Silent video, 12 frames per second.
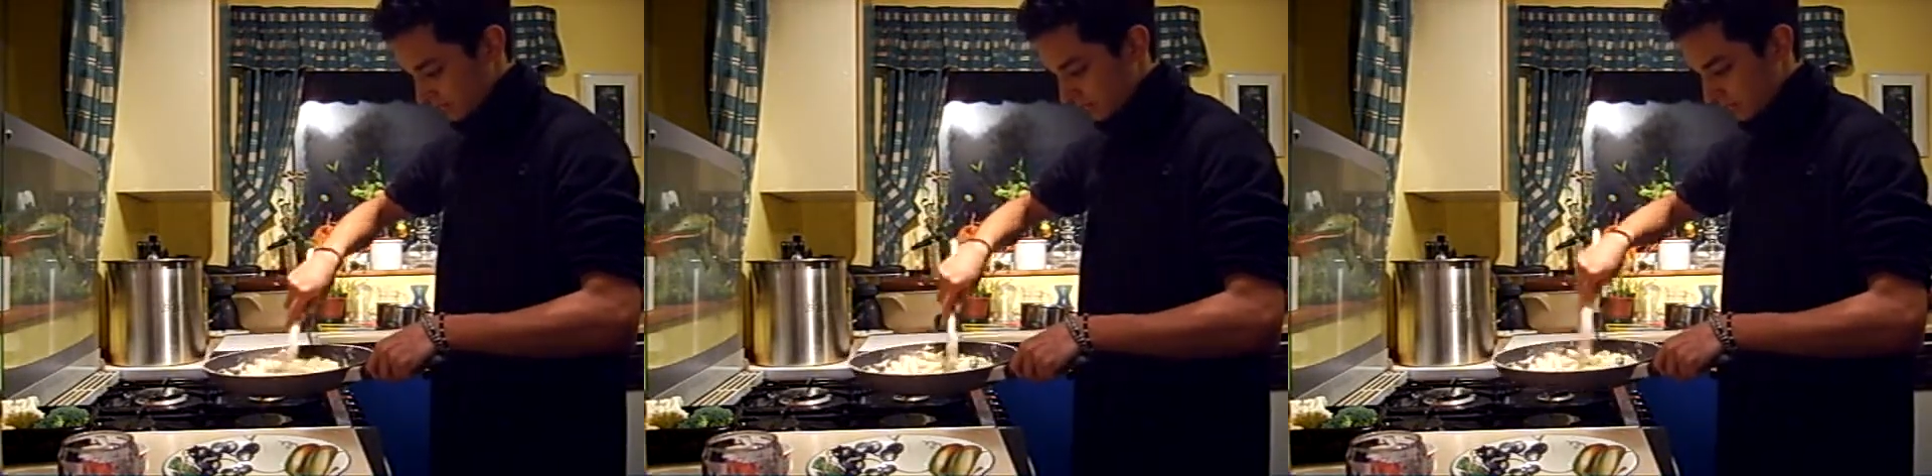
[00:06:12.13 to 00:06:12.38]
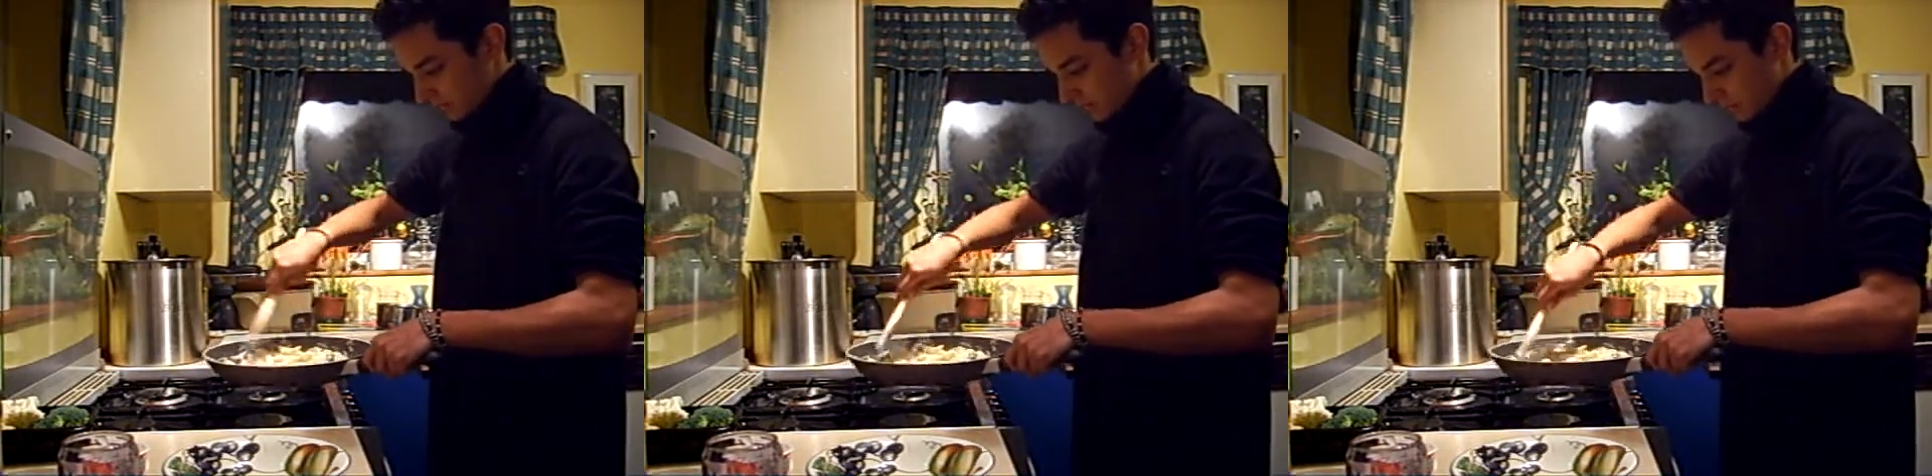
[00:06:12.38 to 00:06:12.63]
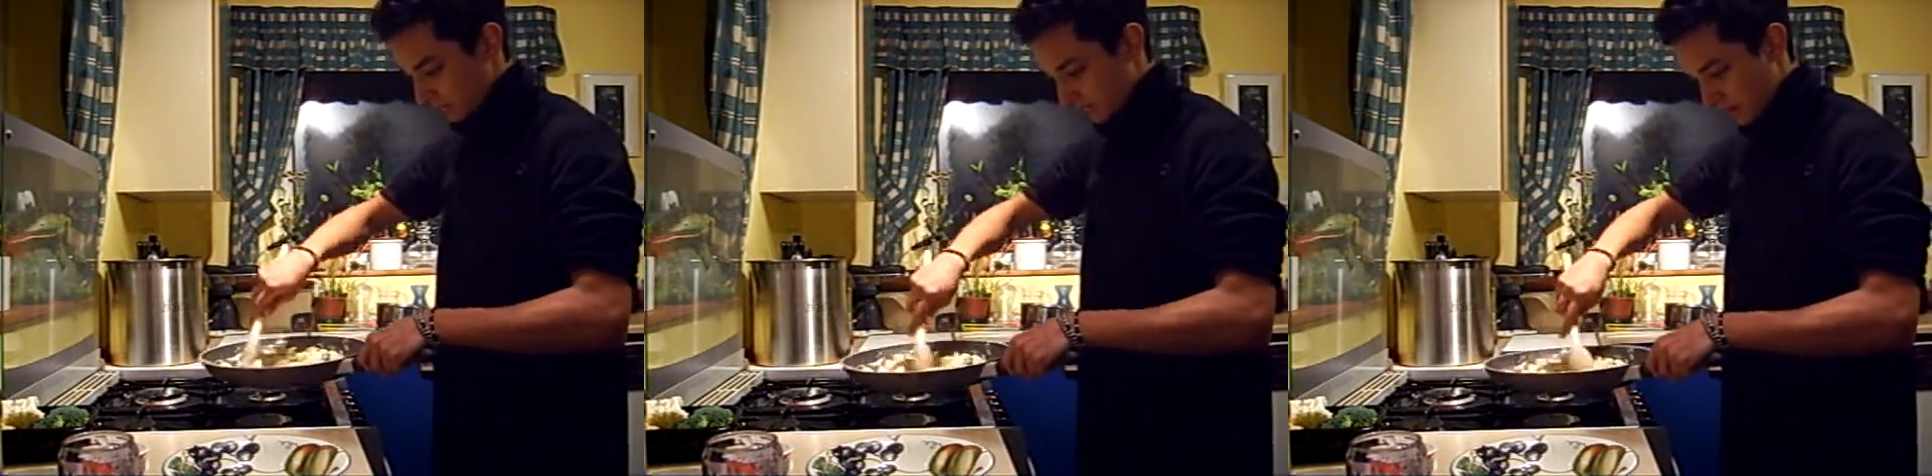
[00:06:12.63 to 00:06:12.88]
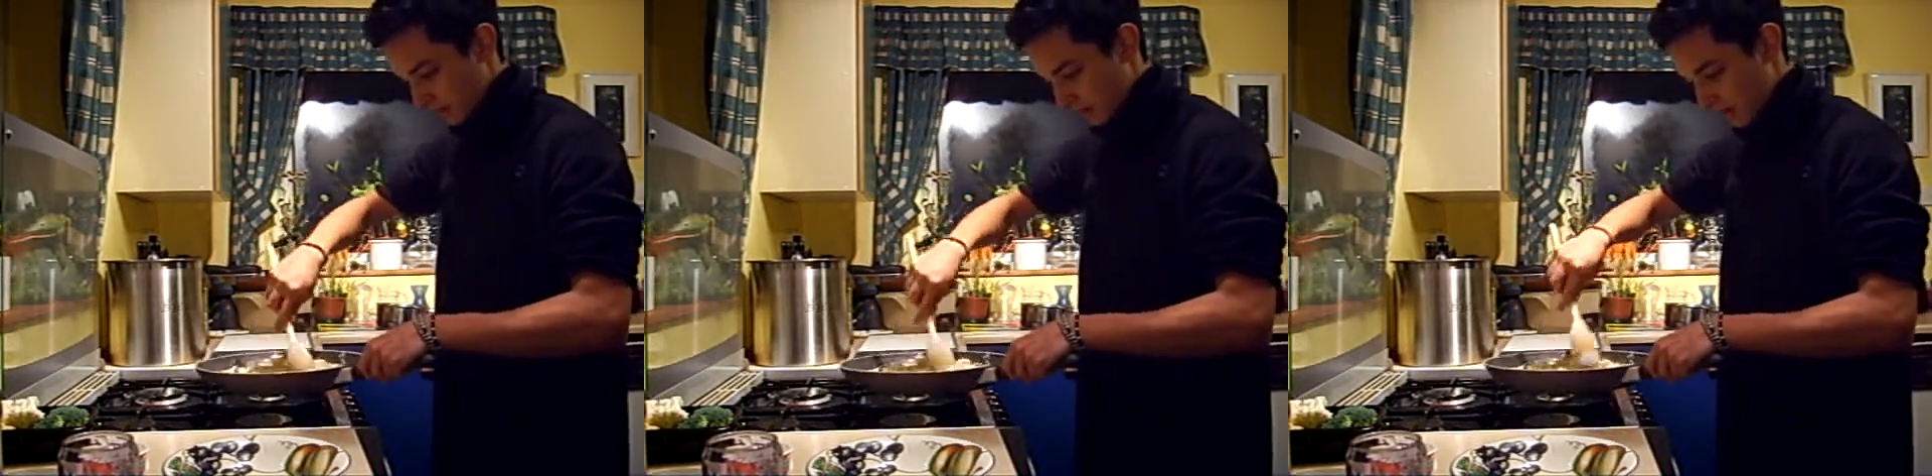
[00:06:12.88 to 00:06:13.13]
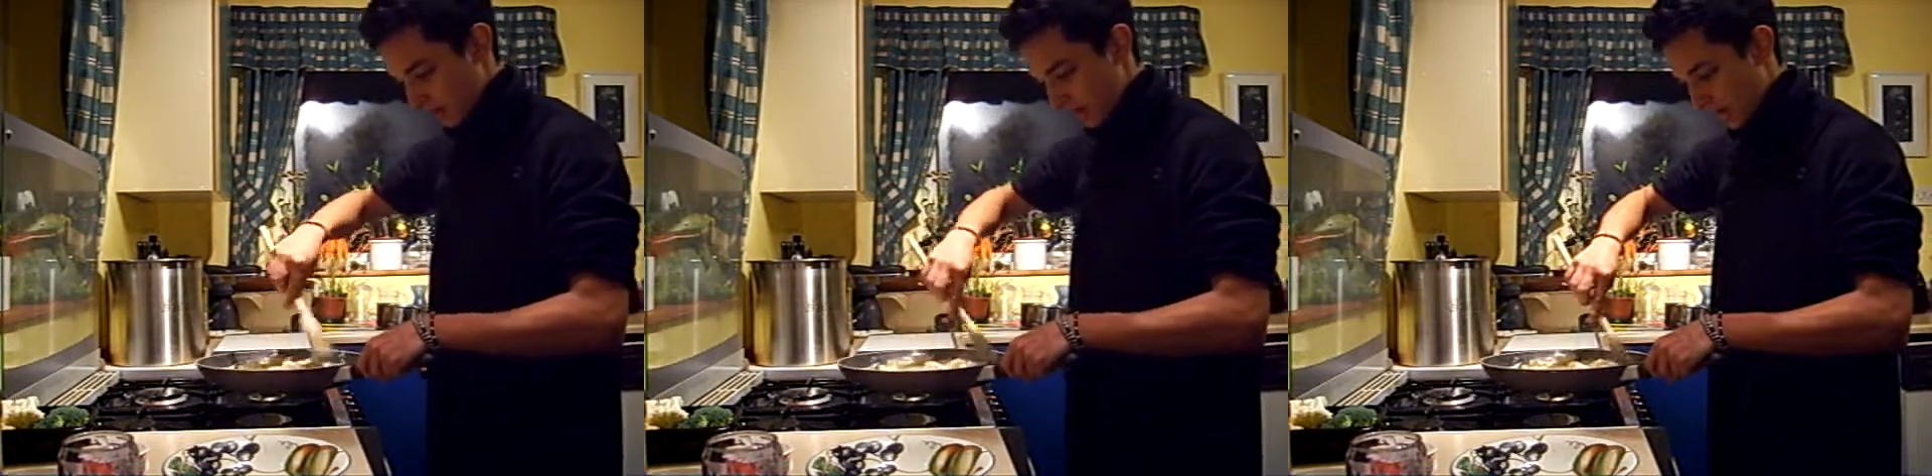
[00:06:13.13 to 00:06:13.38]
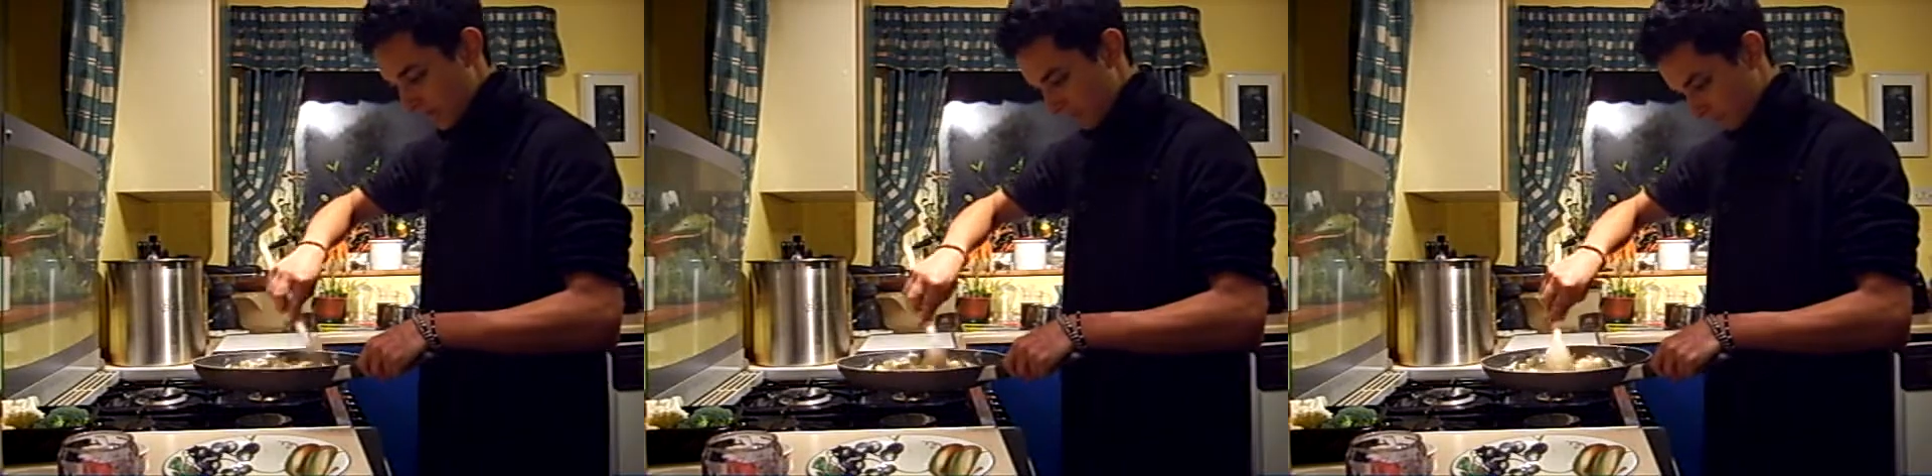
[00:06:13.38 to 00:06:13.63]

really rather yummy.